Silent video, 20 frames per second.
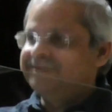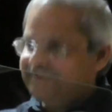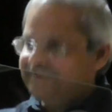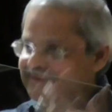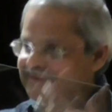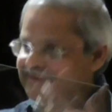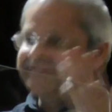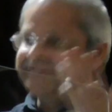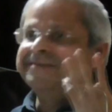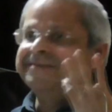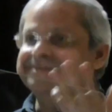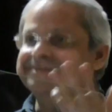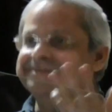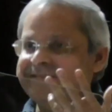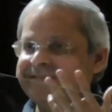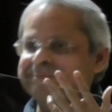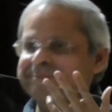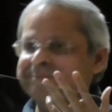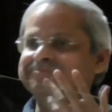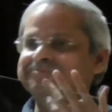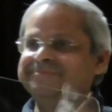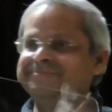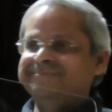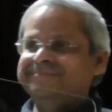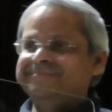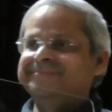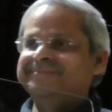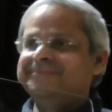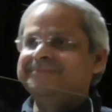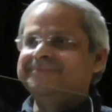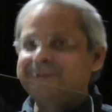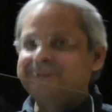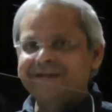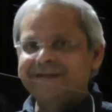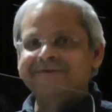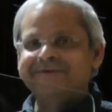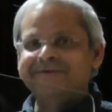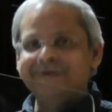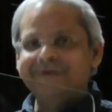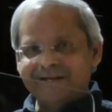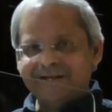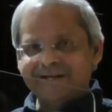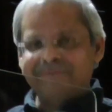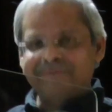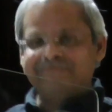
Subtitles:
See him. Look at him.